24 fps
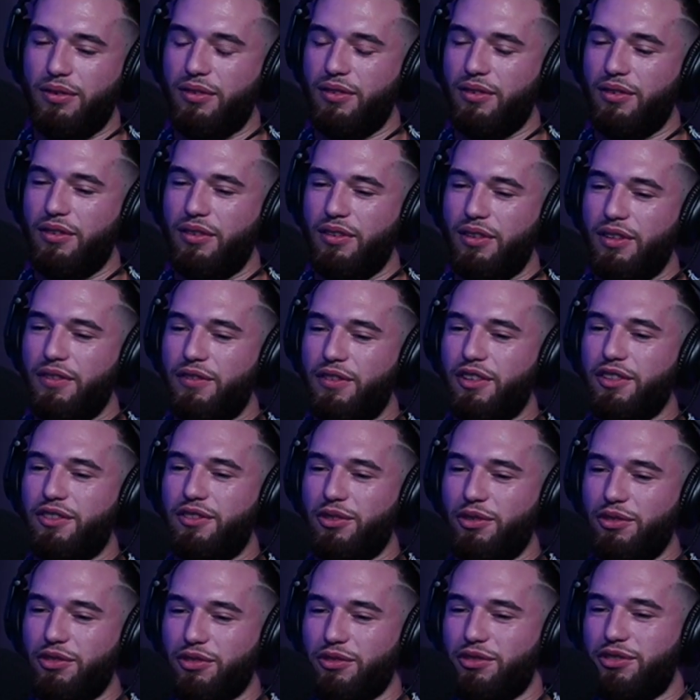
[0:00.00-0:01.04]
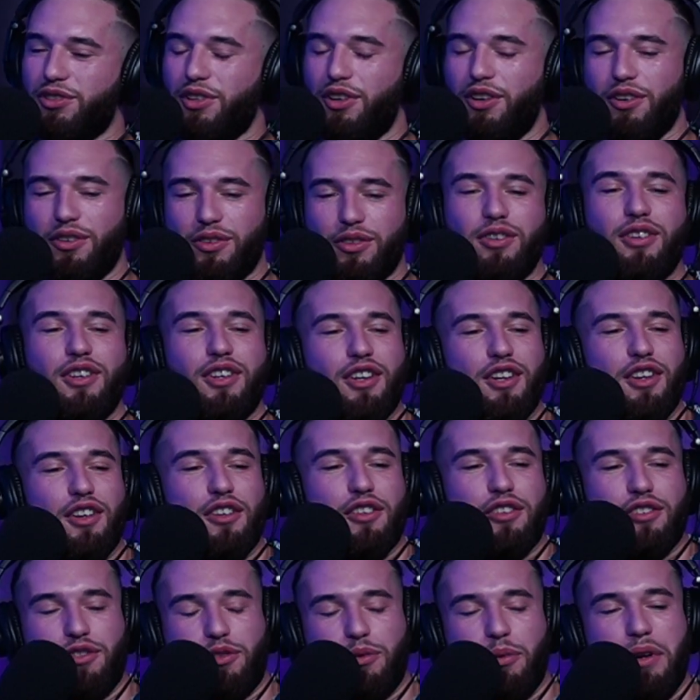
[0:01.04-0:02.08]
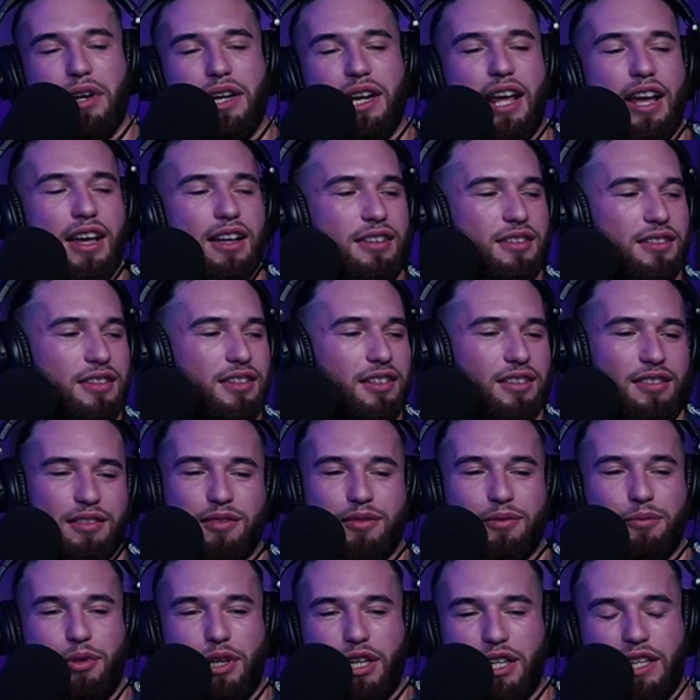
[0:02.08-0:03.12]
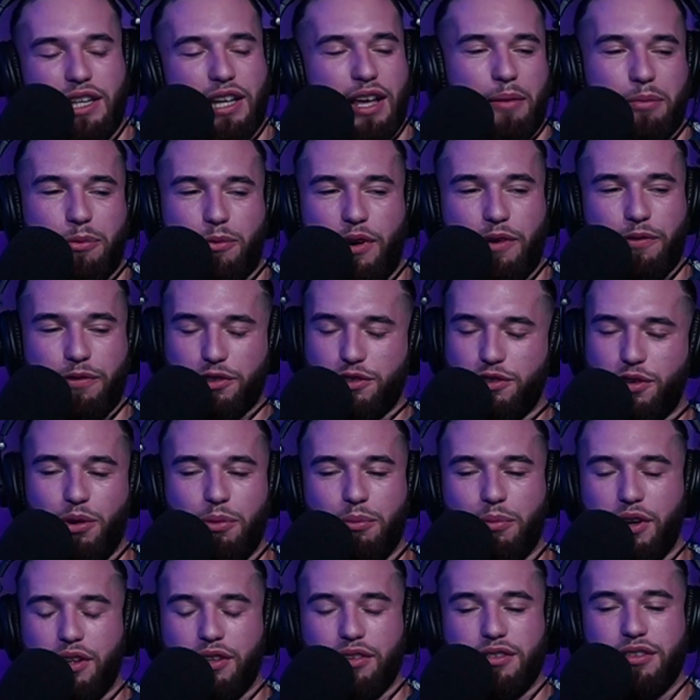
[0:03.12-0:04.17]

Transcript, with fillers: Jesus. For two so three days, but he kept going for two